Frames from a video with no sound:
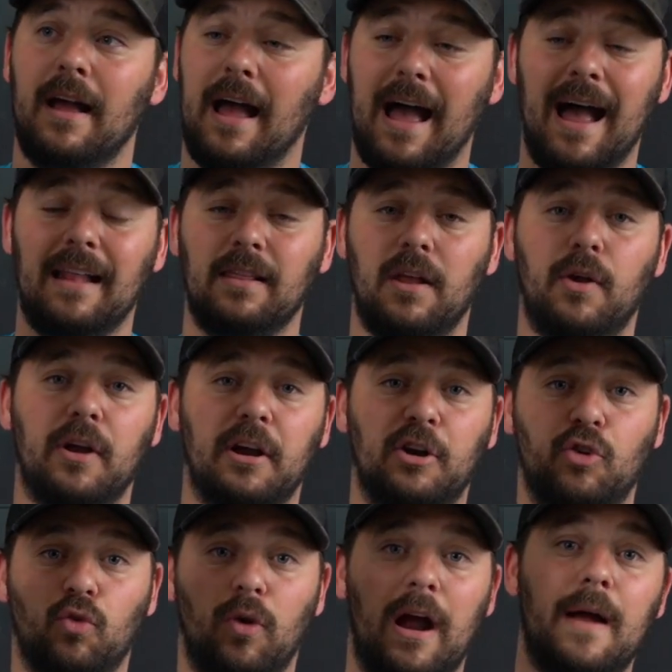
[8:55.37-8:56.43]
I literally
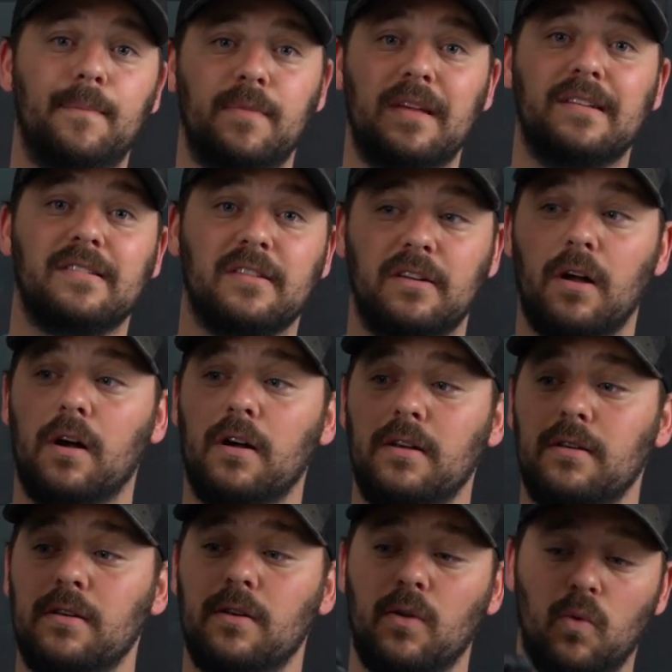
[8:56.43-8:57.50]
grab this
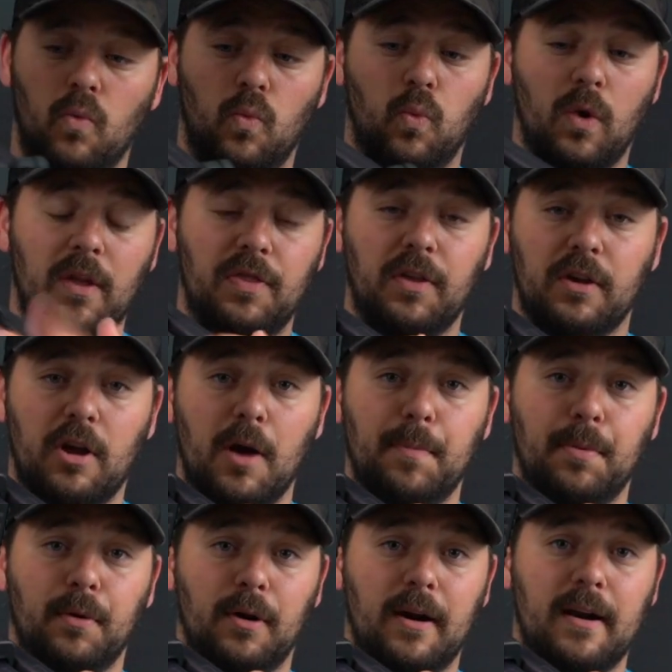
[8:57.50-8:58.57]
gun with the
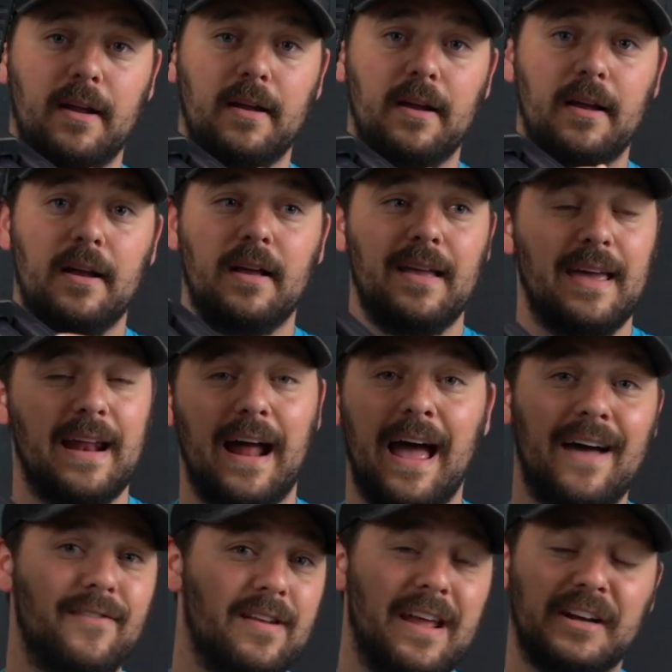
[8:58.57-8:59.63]
coupler in it, and I
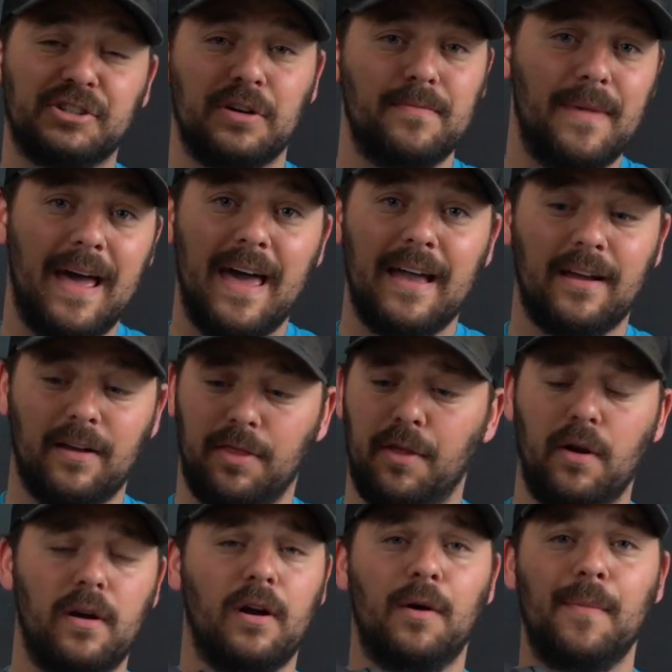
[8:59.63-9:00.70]
have an extra mag, a
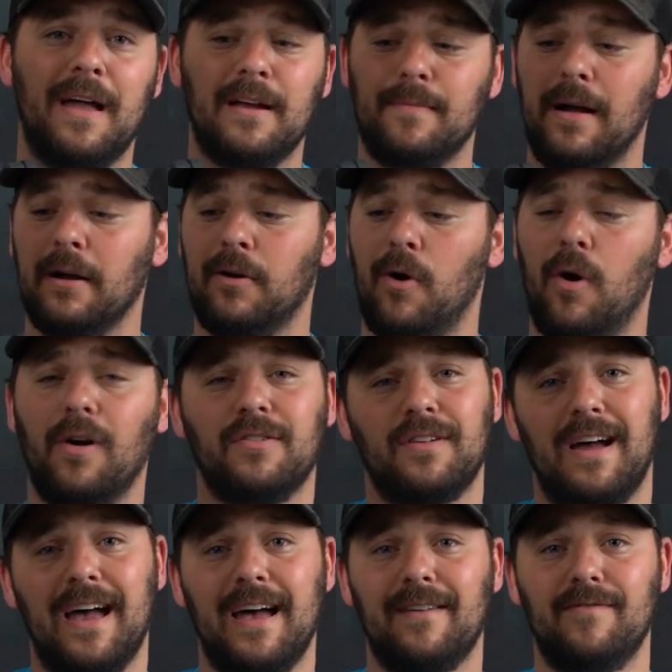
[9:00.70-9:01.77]
30-round mag in my car, so
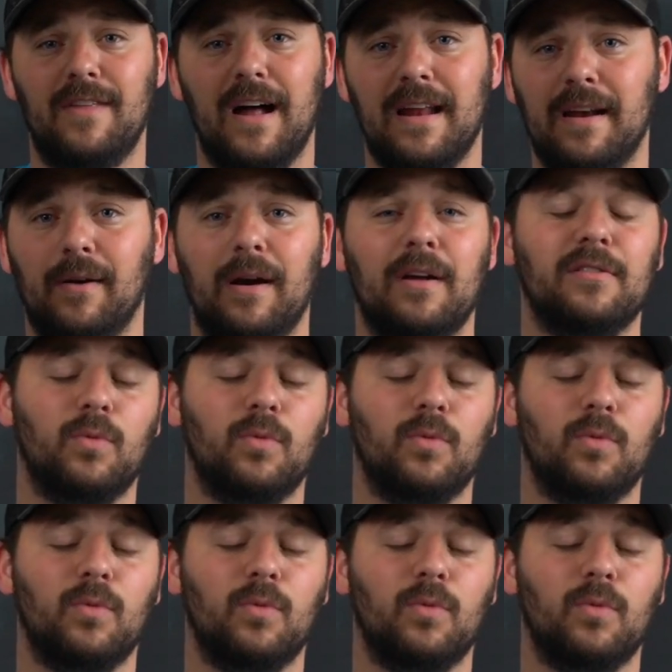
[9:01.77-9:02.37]
I have 90 rounds,